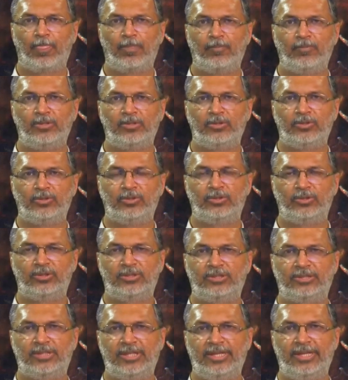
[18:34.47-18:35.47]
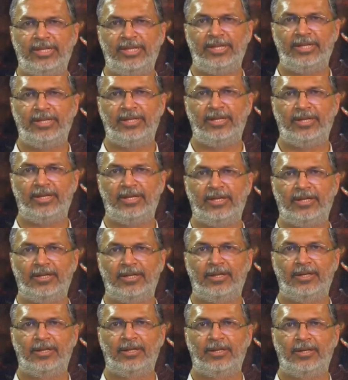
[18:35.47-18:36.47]
which you see here
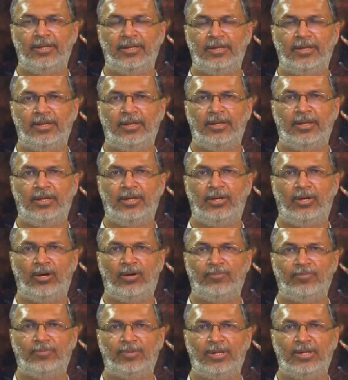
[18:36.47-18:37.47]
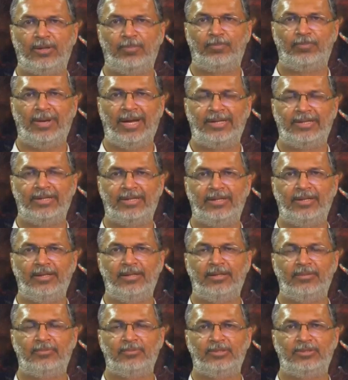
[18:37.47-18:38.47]
of the pattern
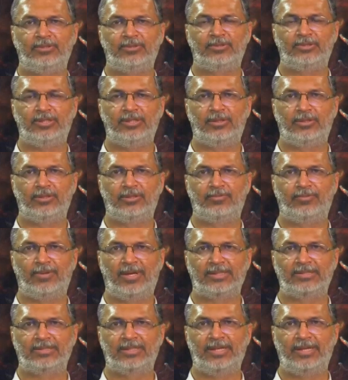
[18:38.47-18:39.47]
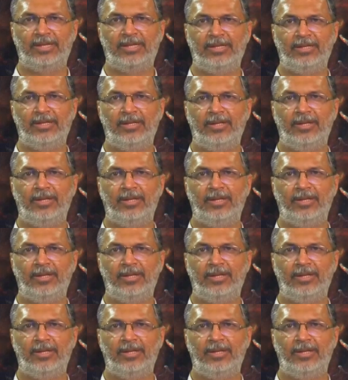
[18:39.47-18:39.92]
which you see on the far screen,